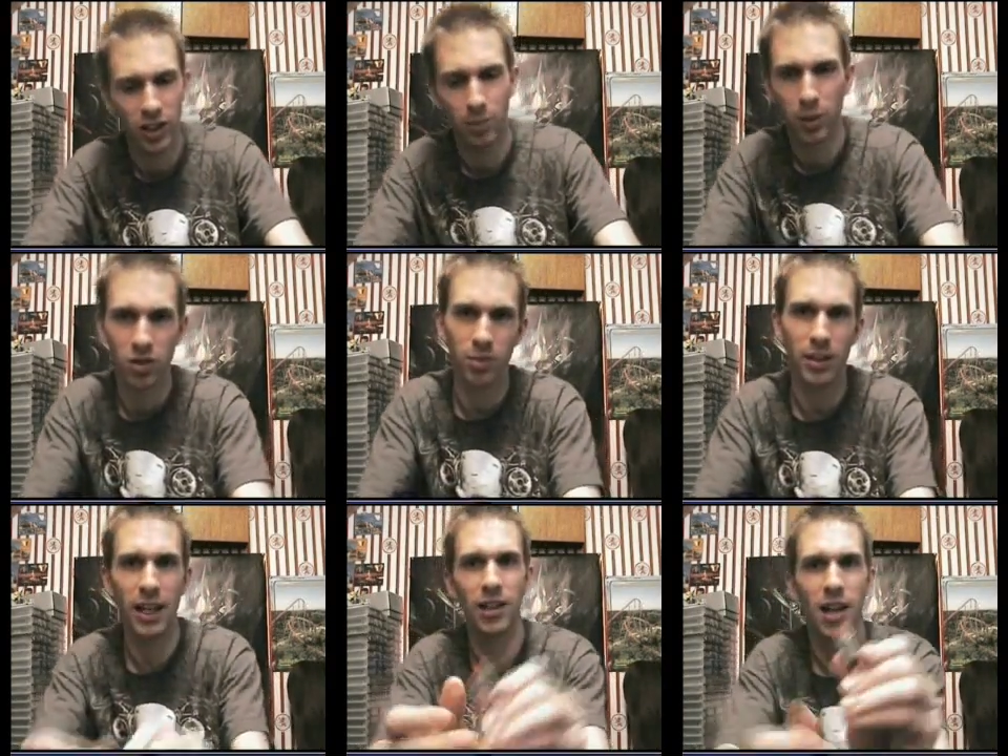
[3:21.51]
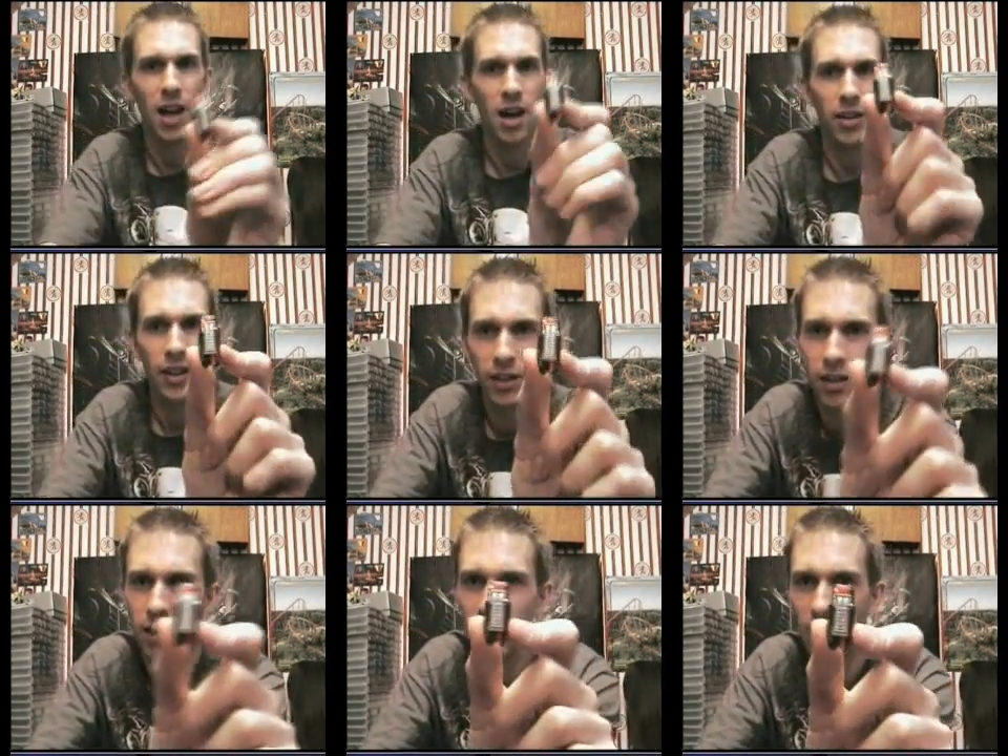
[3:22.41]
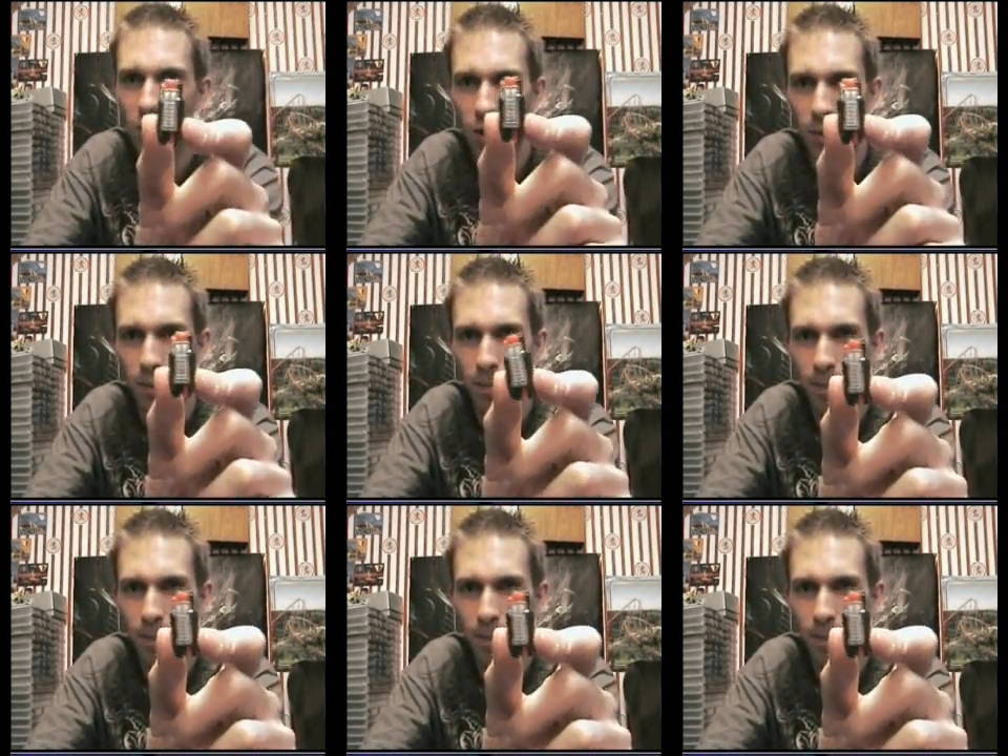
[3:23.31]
can possibly get. This is his engine,